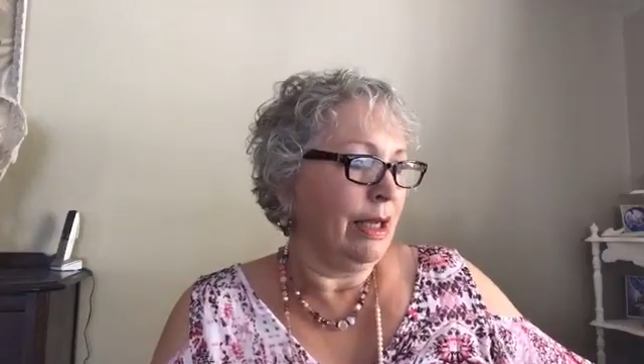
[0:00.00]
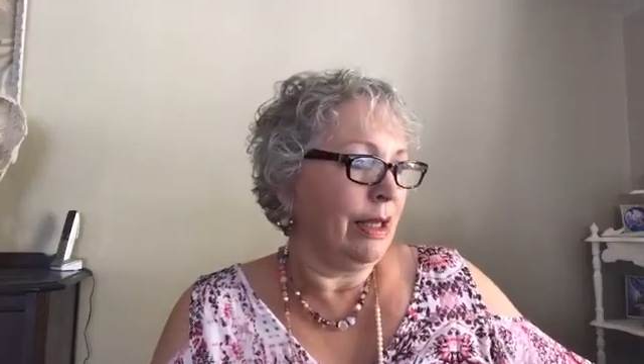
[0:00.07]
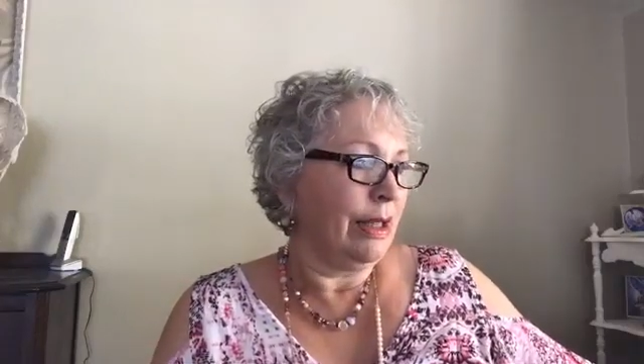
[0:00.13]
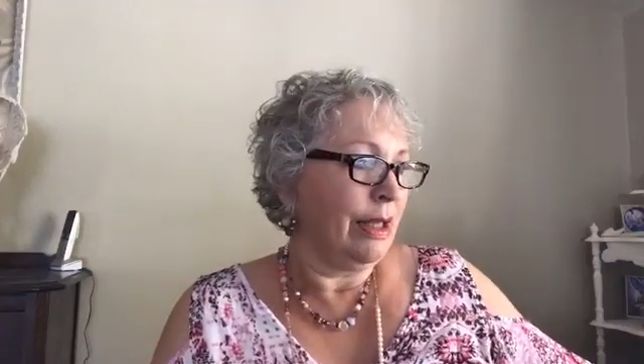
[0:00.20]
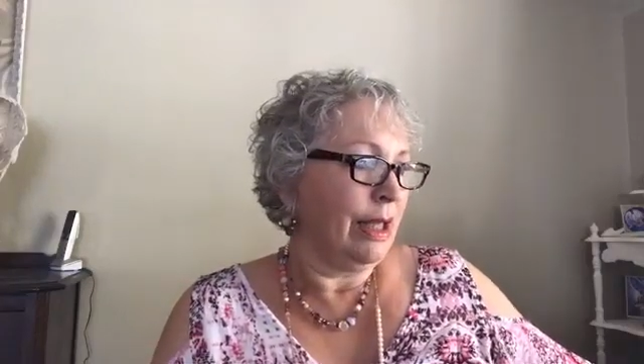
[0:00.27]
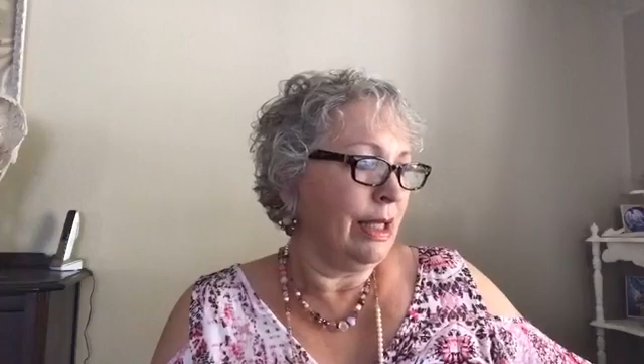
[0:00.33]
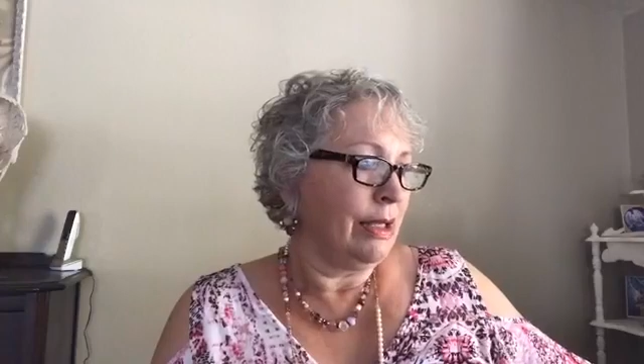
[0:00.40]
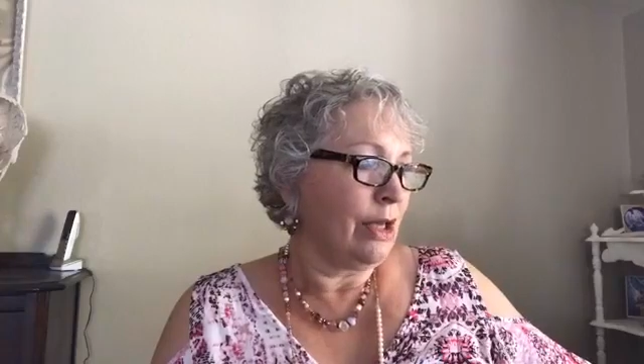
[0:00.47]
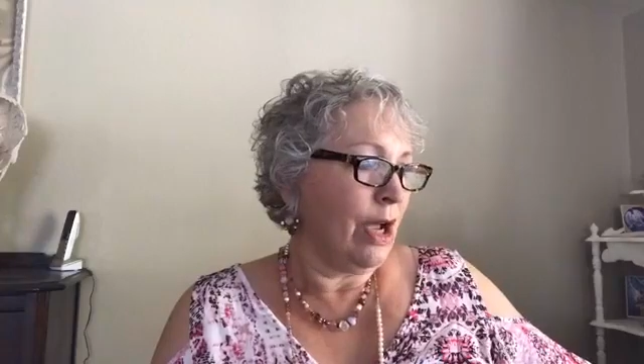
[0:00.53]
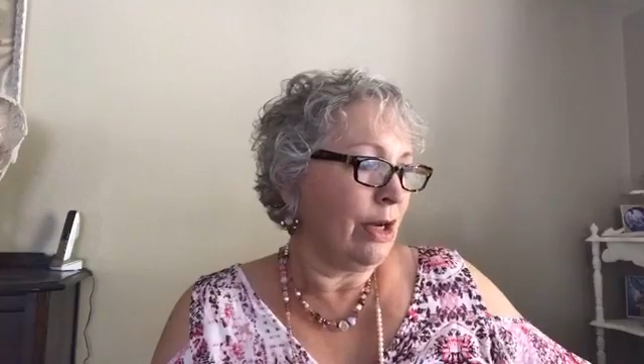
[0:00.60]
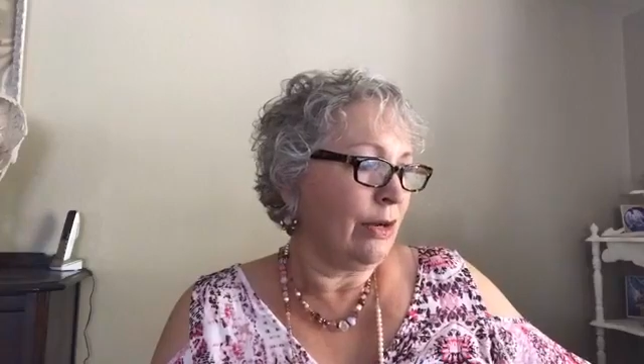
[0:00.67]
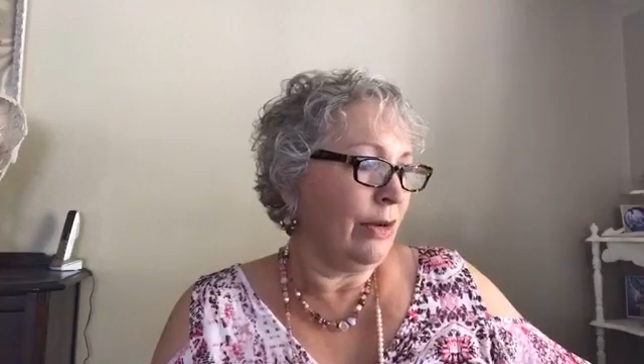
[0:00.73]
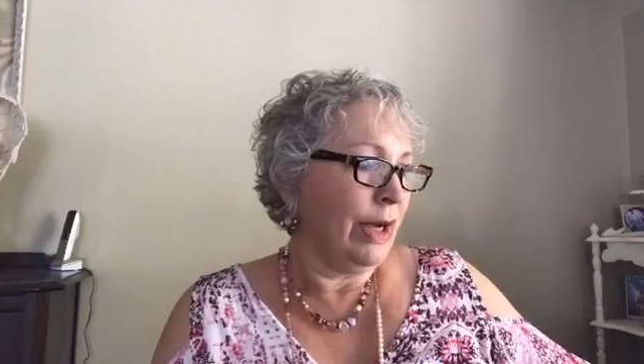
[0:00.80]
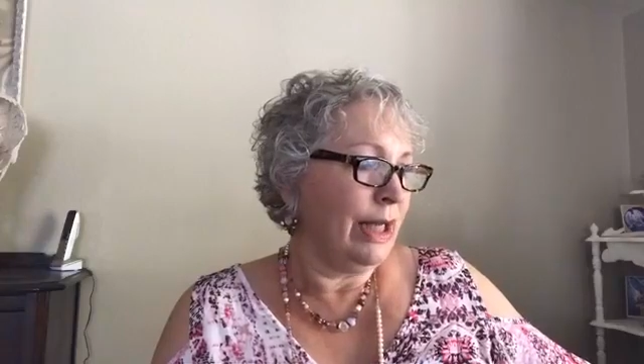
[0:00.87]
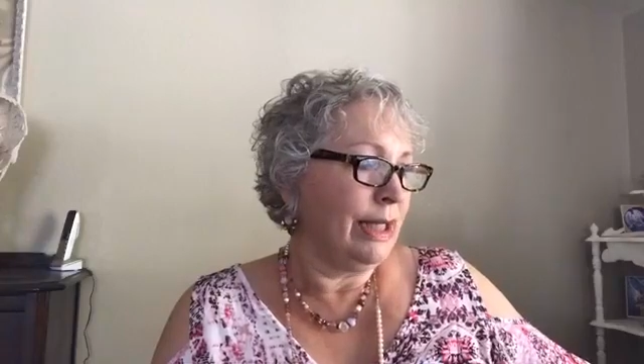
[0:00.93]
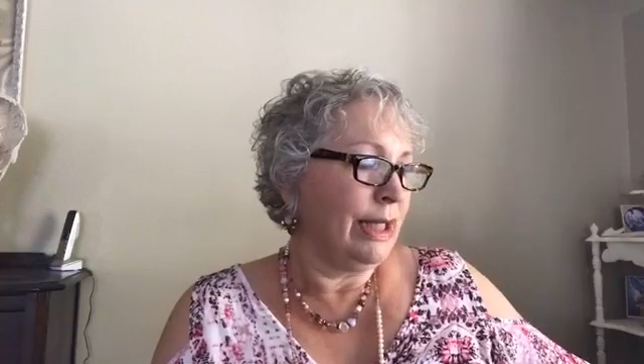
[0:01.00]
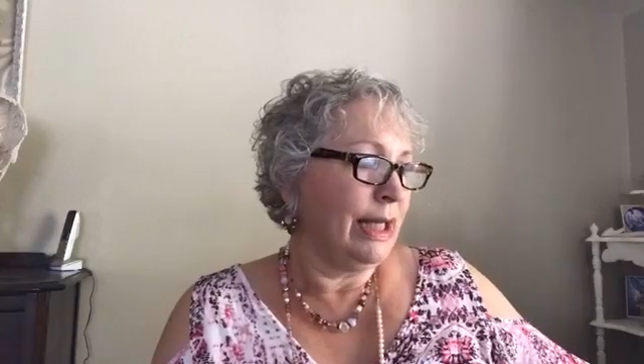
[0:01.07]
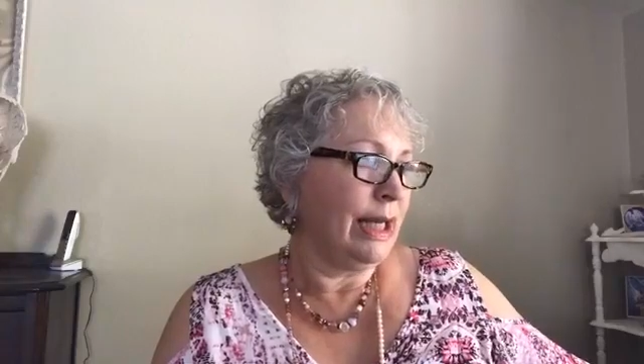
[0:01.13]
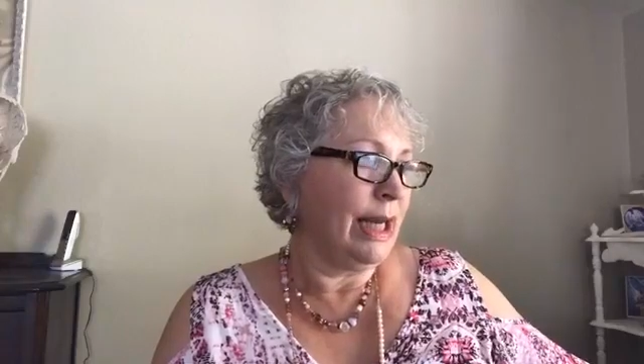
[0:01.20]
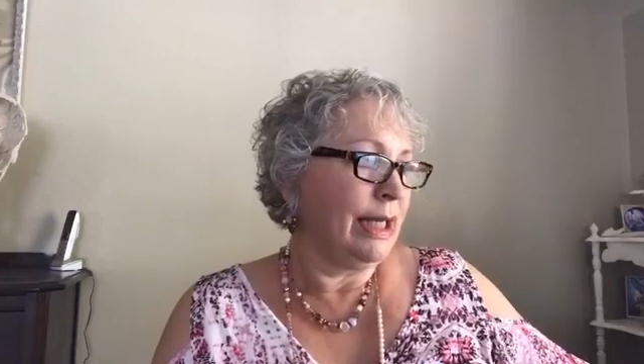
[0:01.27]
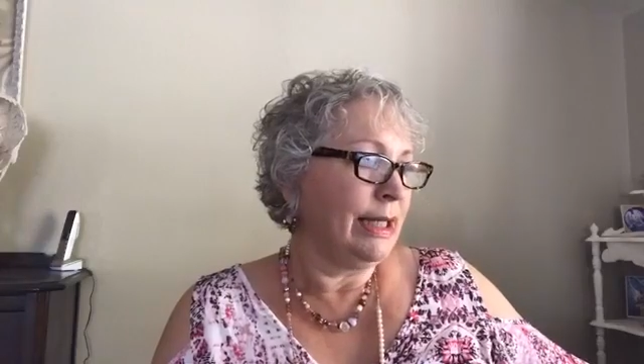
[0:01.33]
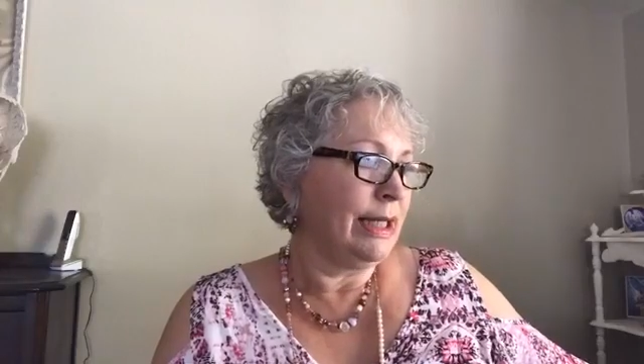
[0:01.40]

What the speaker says: things got crazy and I